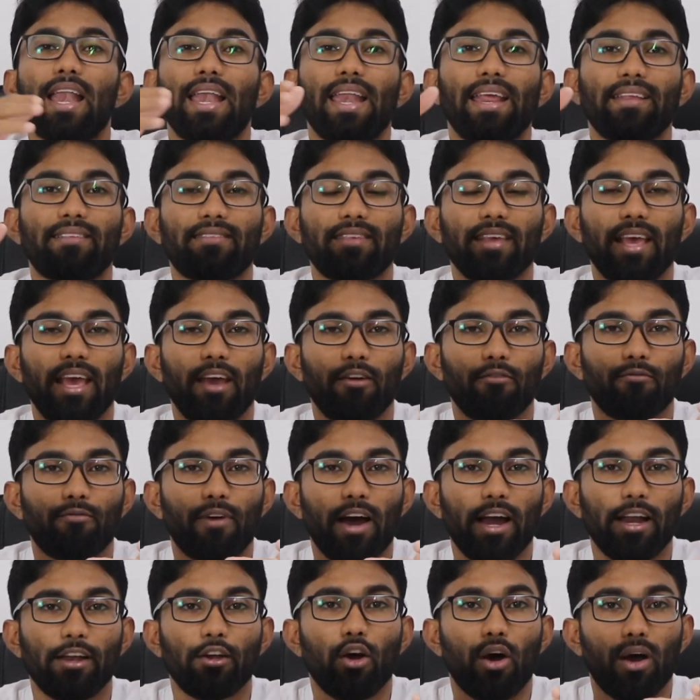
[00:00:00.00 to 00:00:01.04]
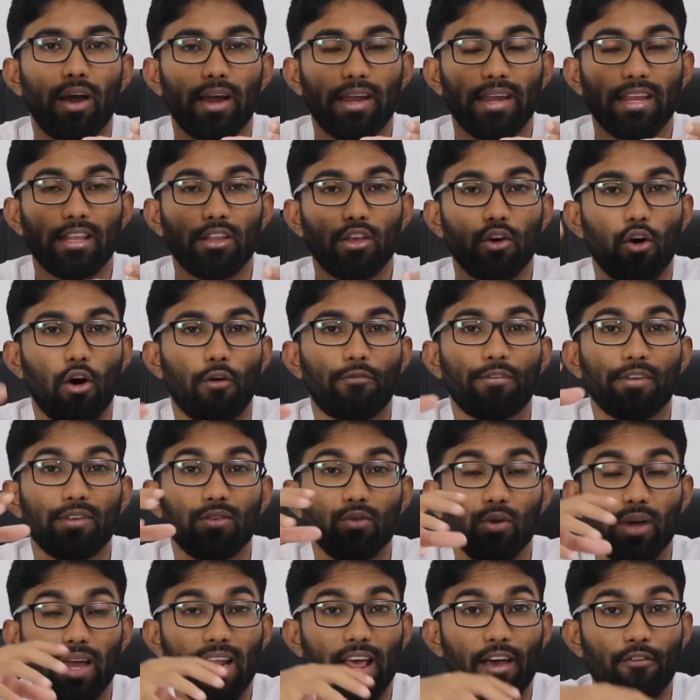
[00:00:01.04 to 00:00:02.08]
Let's say while you're in the office,
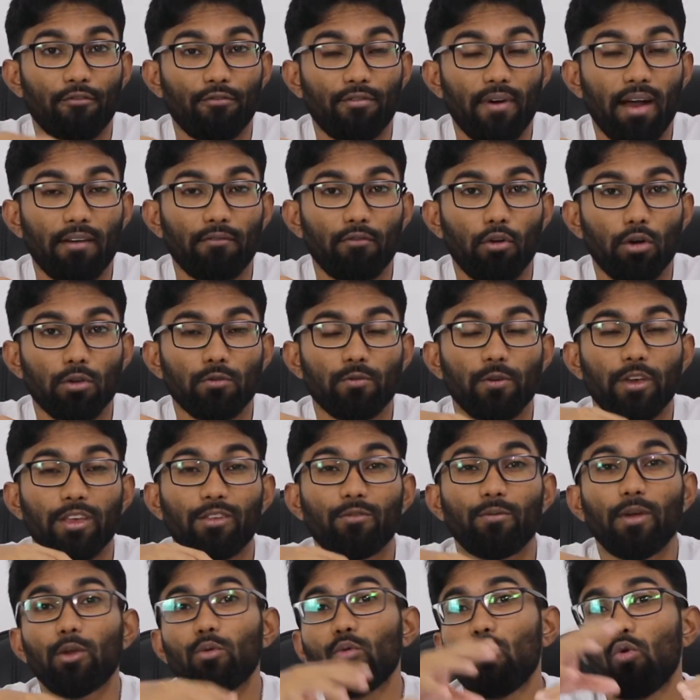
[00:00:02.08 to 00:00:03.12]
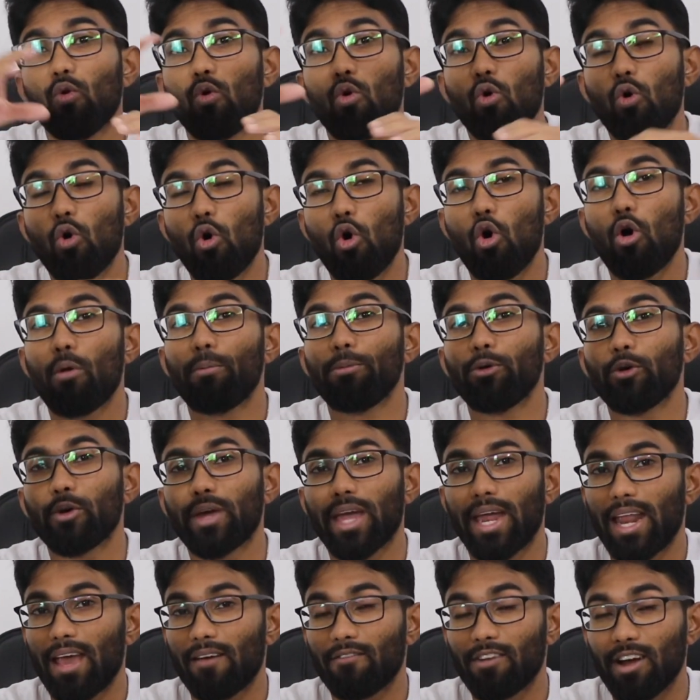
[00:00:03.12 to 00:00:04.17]
you can have one watch face. When you go home, you
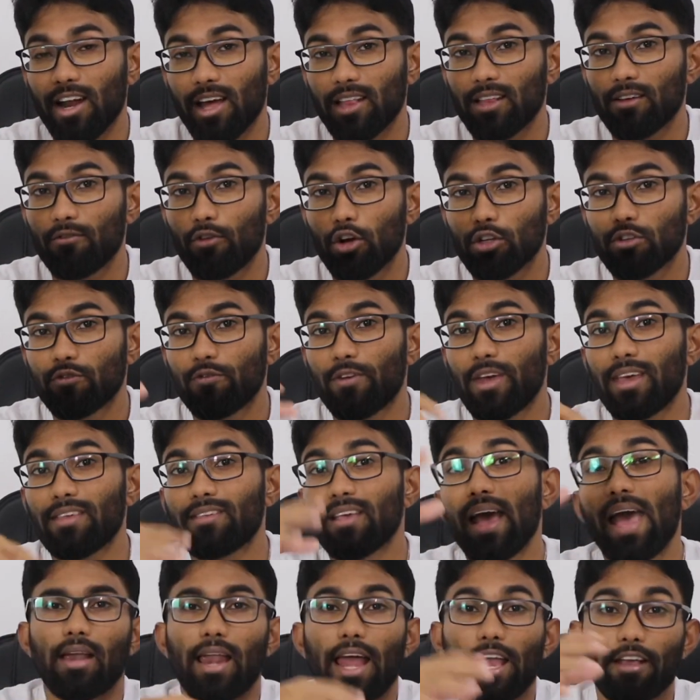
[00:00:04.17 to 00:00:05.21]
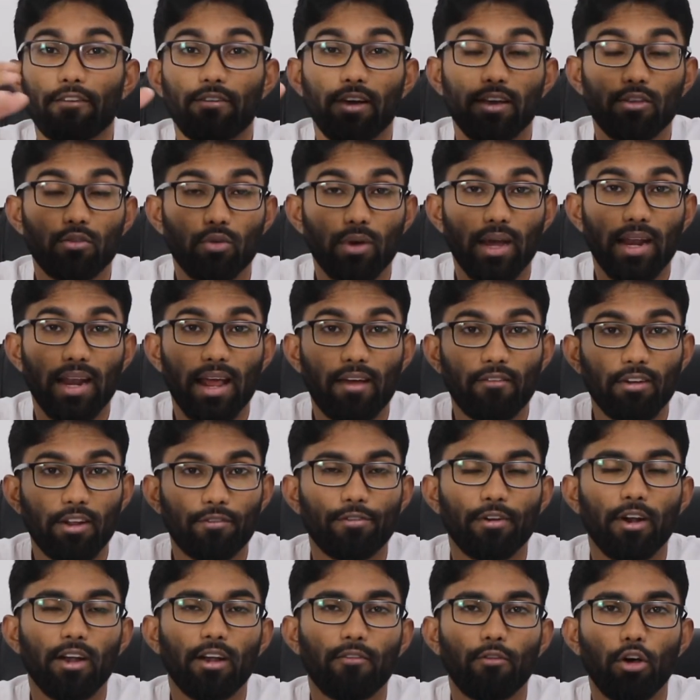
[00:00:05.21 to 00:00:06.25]
can have another watch face. Likewise, you can have
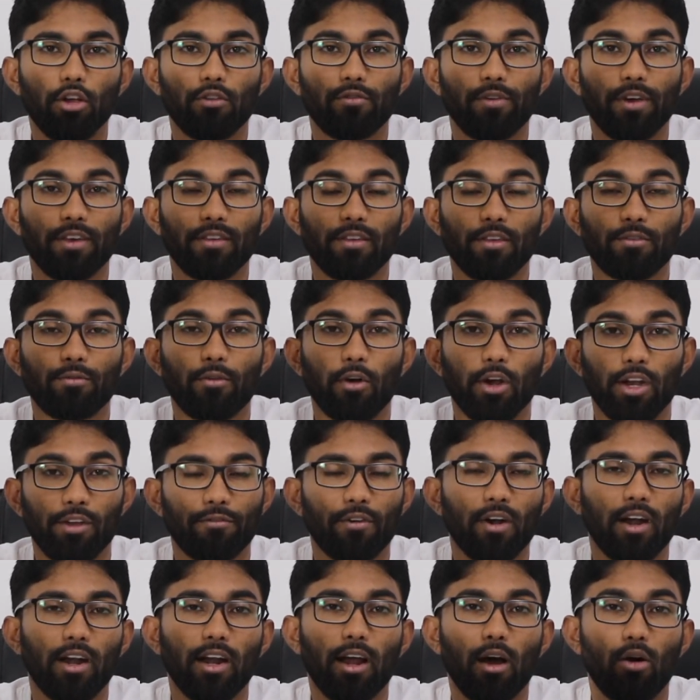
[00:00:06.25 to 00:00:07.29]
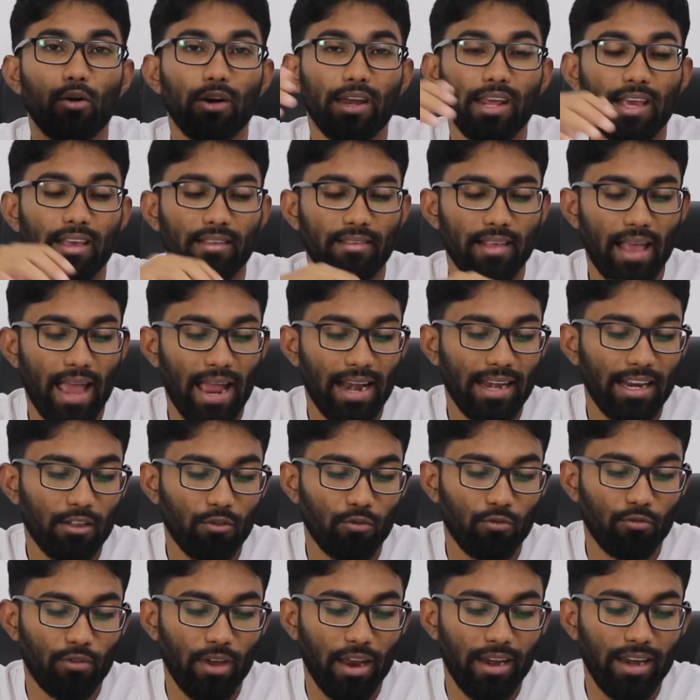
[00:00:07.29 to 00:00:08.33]
different watch faces for different outings, and it's
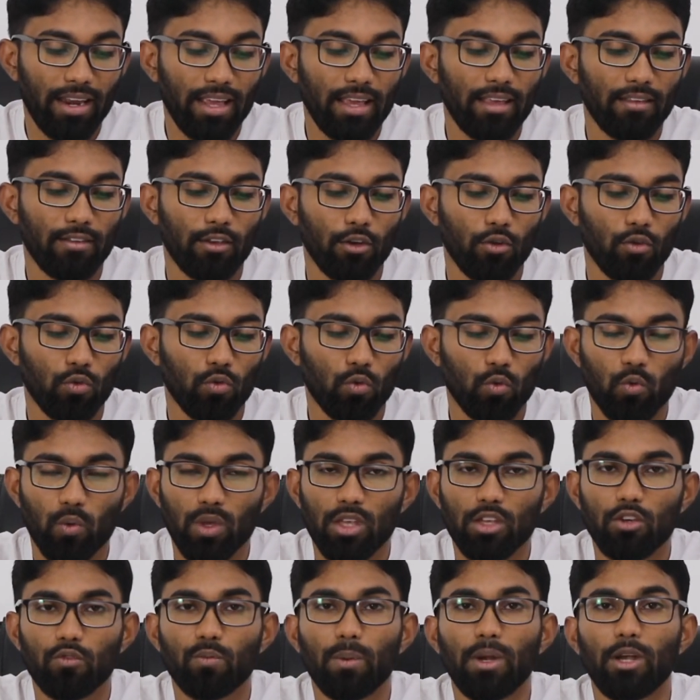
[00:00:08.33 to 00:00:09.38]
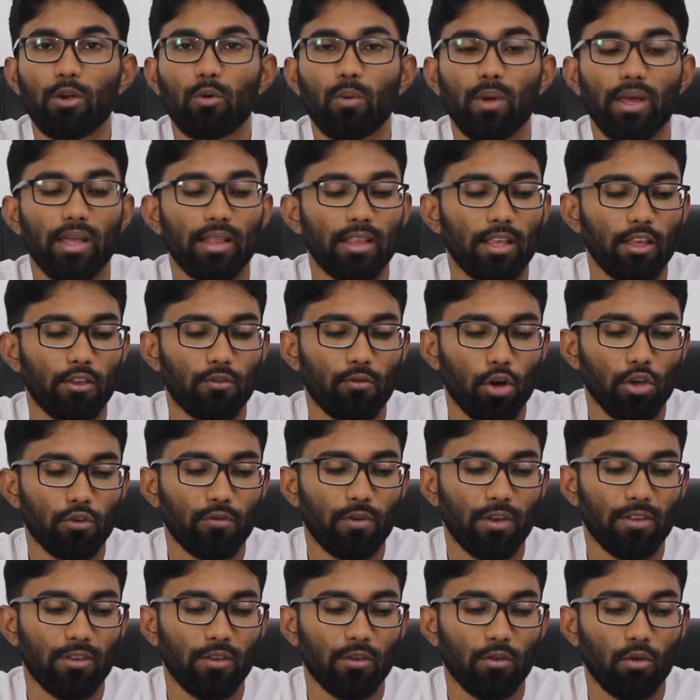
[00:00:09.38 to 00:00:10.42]
very easy to switch between these watch
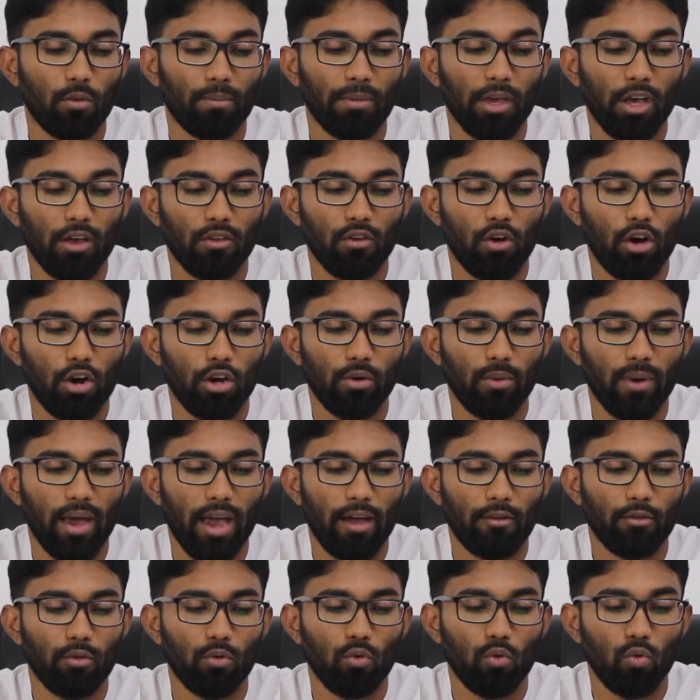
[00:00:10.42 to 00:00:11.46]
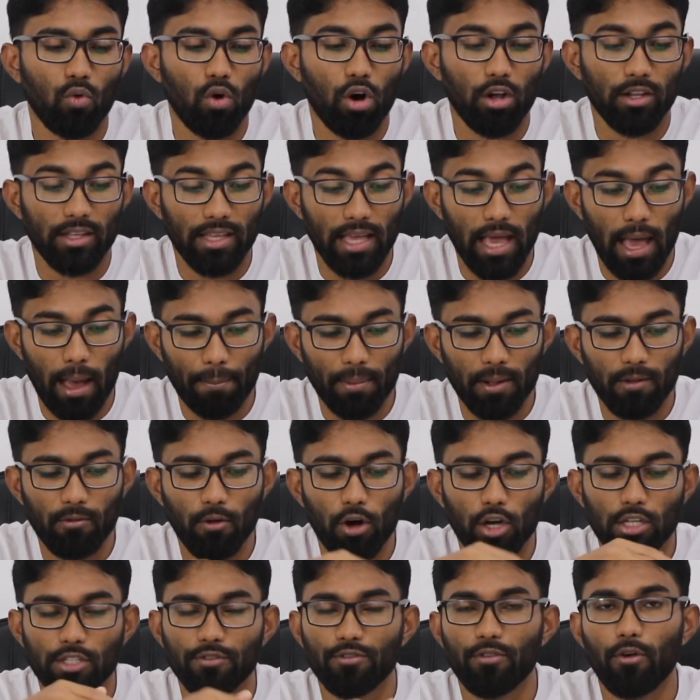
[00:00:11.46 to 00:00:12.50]
faces, because all you have to do on the Apple
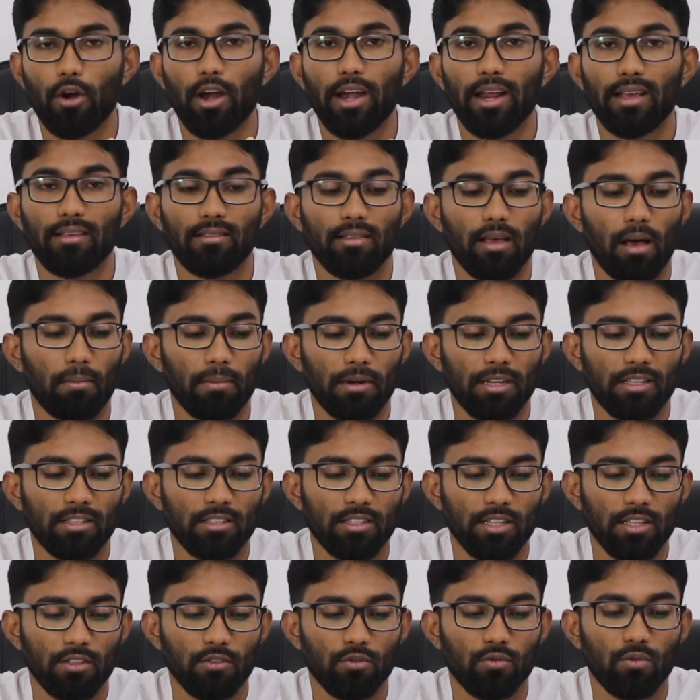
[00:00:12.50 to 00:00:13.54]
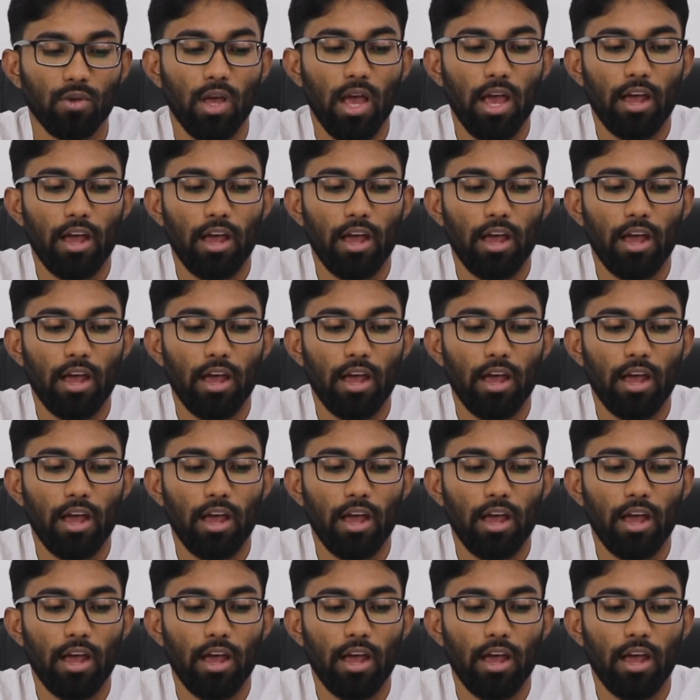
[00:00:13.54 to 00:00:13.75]
Watch, for an example, is just